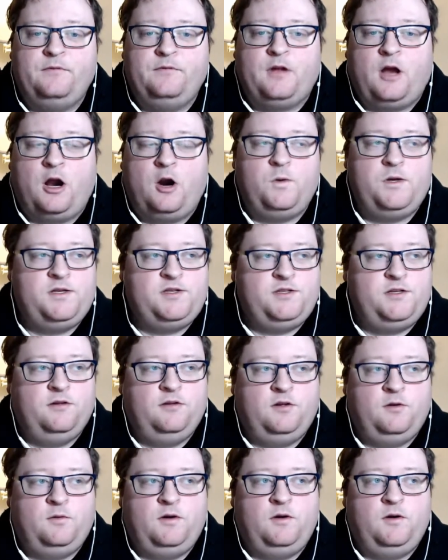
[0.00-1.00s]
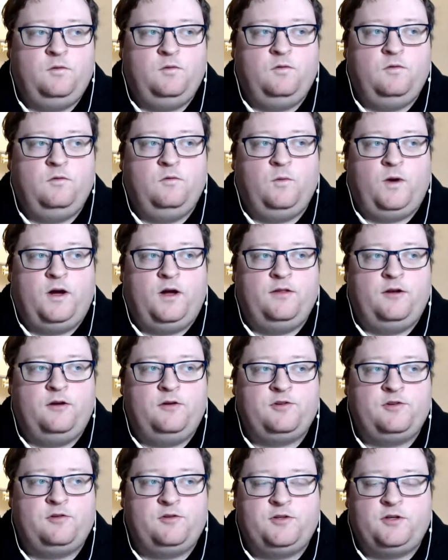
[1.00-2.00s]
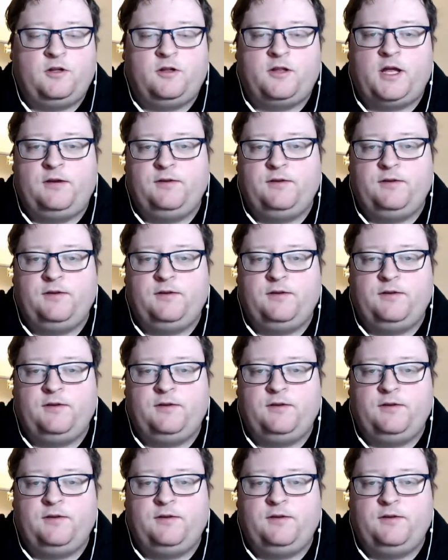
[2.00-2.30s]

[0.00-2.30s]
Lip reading: Are we still doing well? There's still a lot of